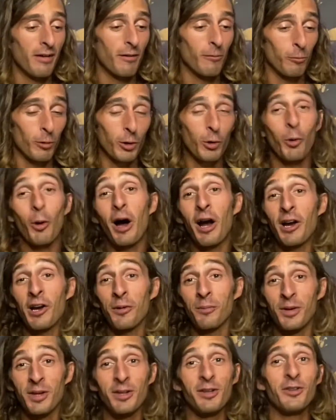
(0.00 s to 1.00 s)
require
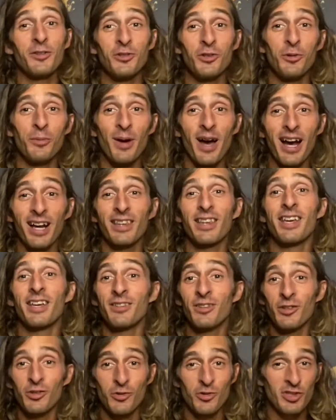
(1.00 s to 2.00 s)
me to do back then
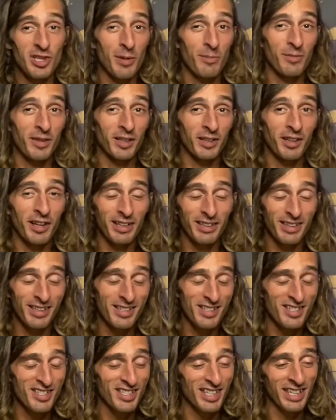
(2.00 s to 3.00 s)
to do something like this.